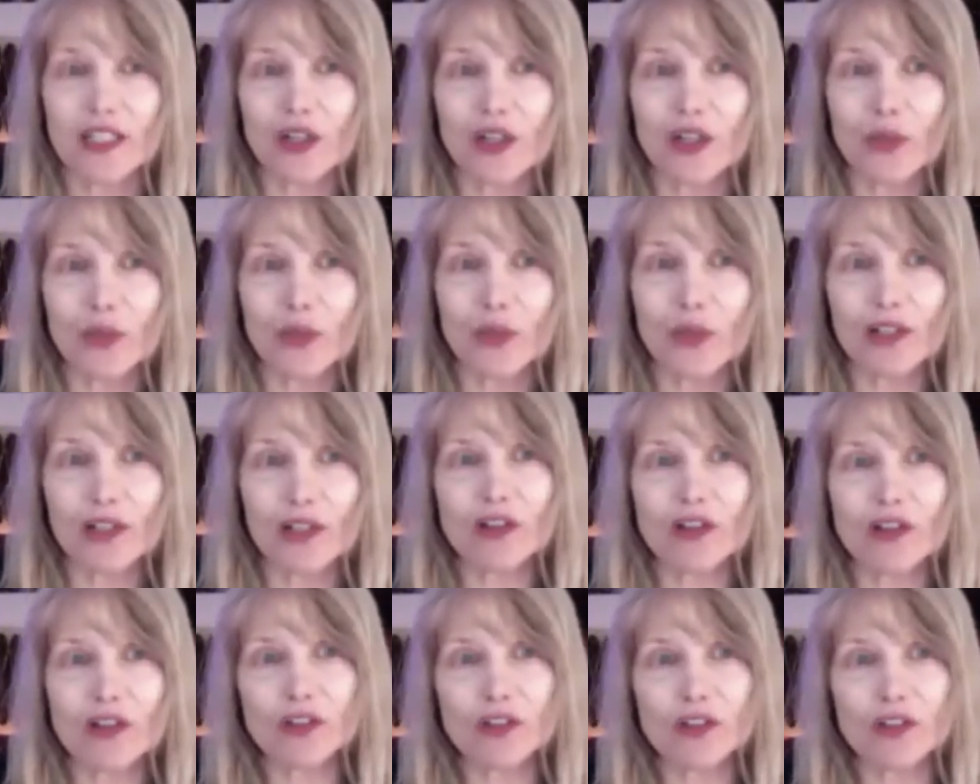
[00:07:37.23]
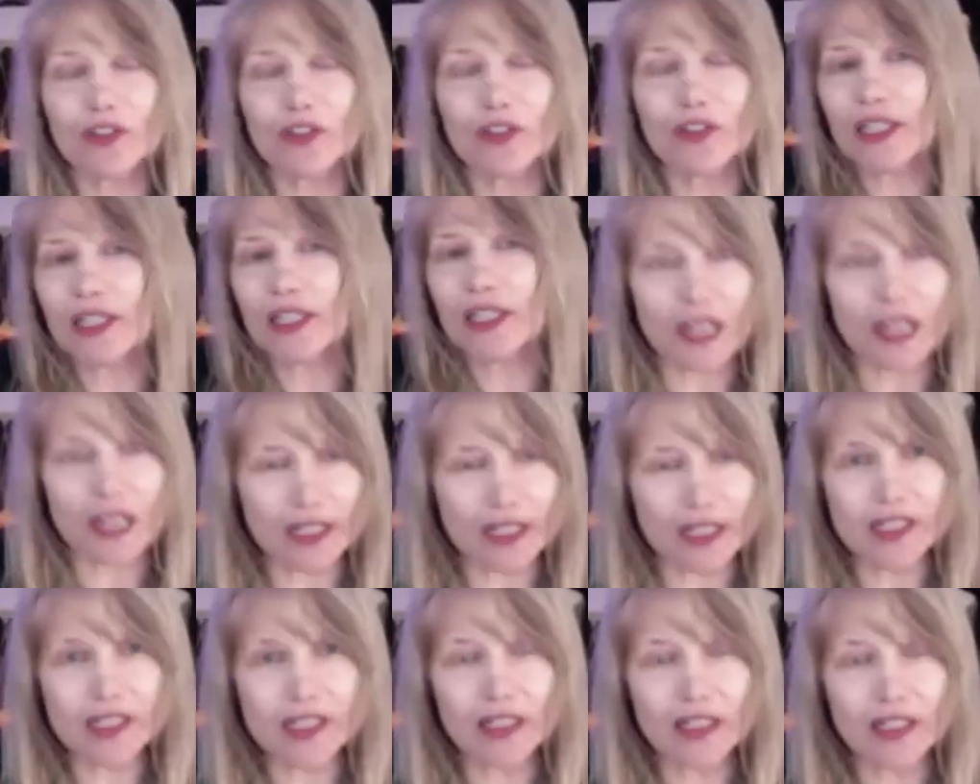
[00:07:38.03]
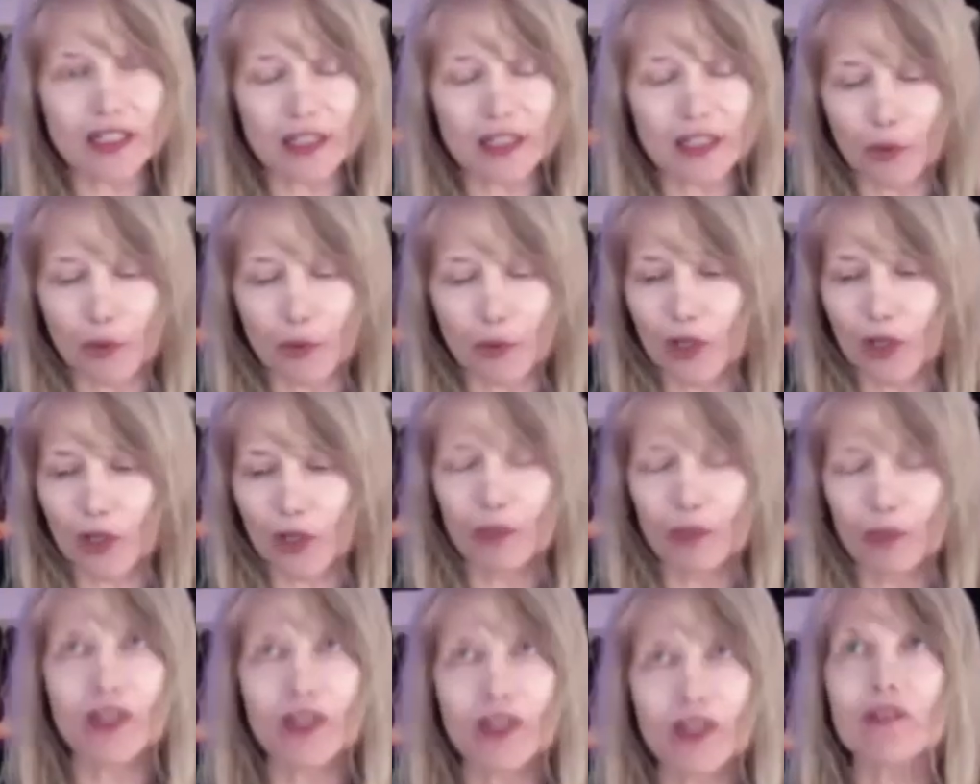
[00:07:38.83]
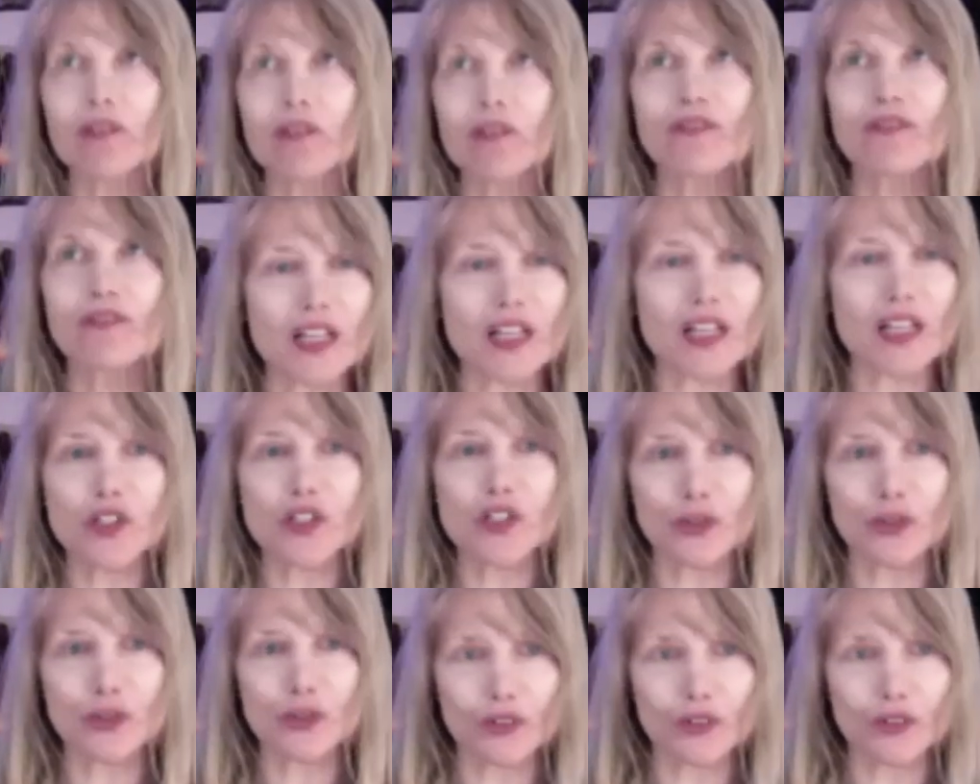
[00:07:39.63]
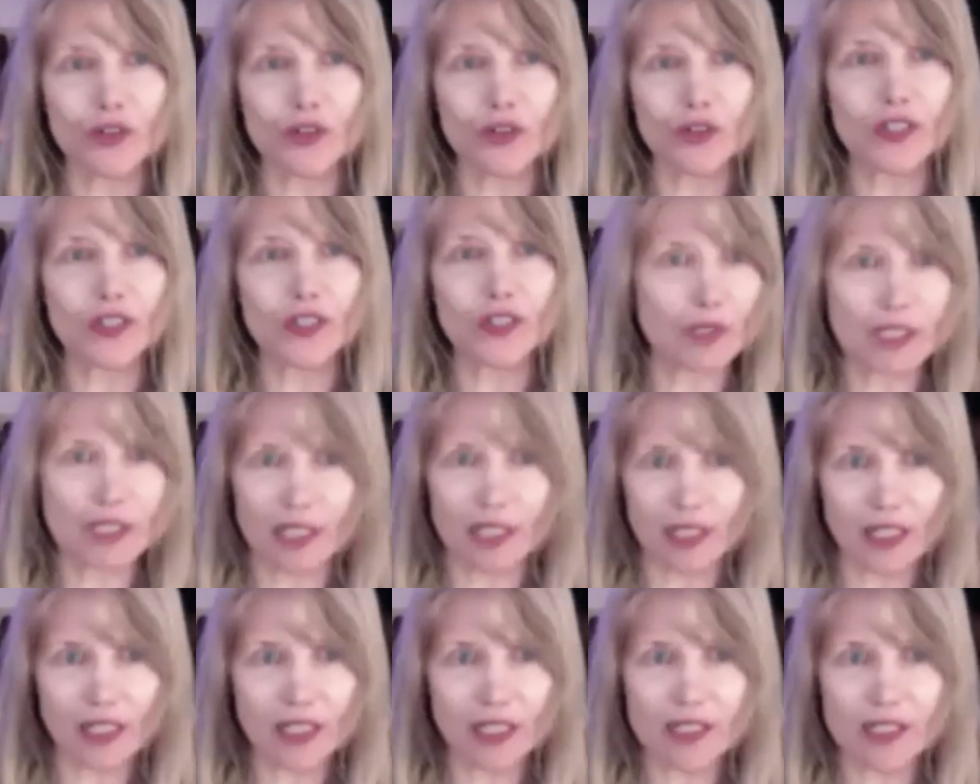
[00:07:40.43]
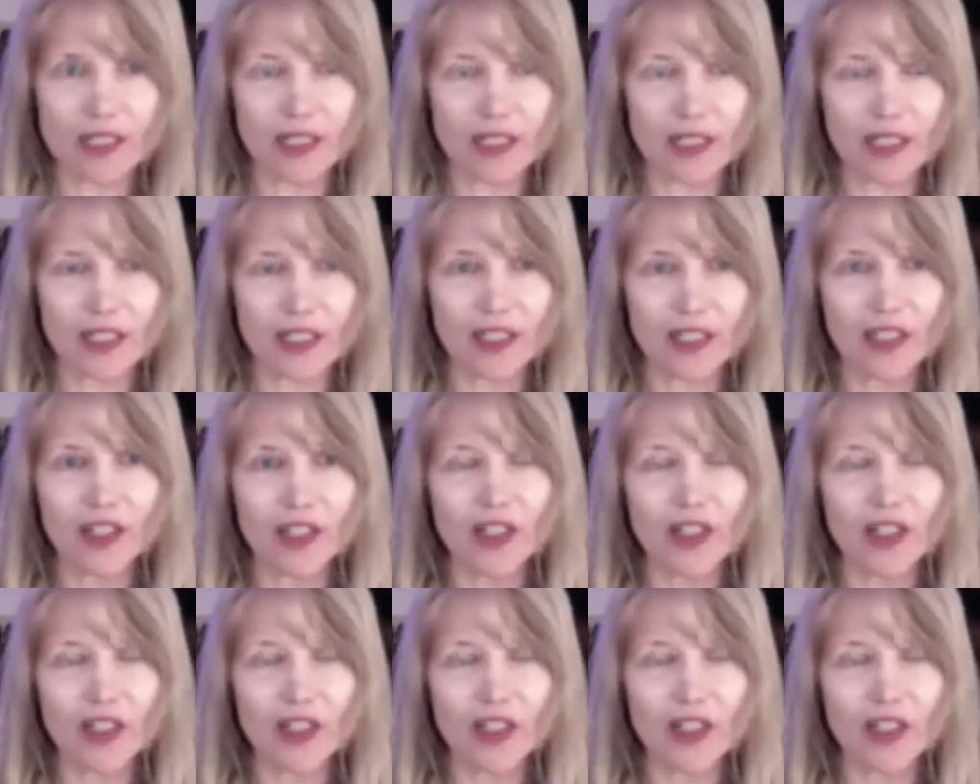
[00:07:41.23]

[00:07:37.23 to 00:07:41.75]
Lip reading: We can also feel like a tiny, tiny point, but the vast universe simultaneously.